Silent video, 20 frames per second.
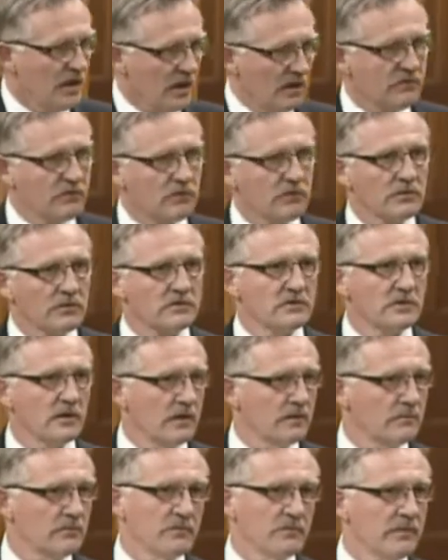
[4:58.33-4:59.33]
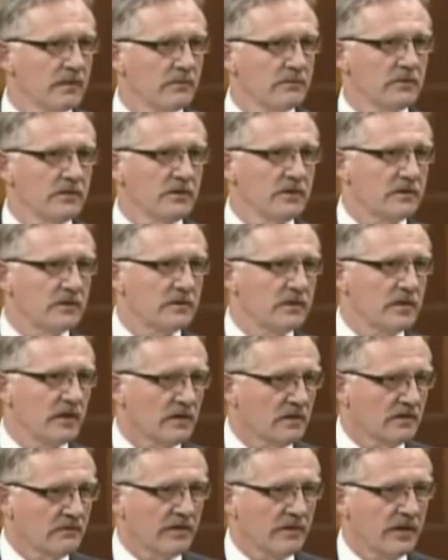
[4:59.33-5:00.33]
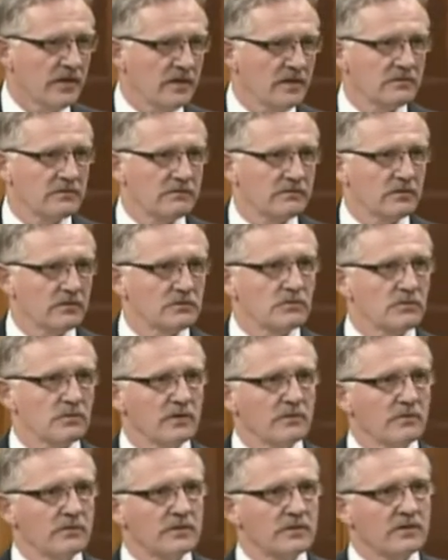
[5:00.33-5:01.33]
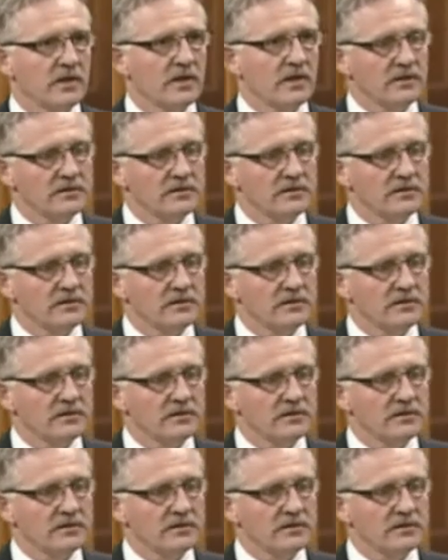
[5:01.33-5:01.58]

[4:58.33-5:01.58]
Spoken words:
Of course, the honourable member didn't take advantage of those 21